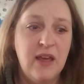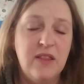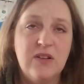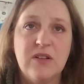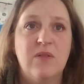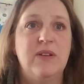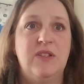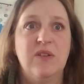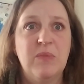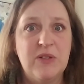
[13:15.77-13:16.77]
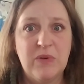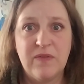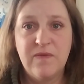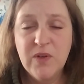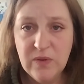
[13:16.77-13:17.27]
there's always so much more
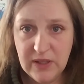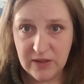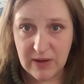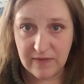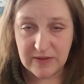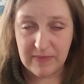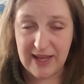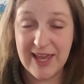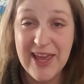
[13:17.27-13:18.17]
food that you have to make.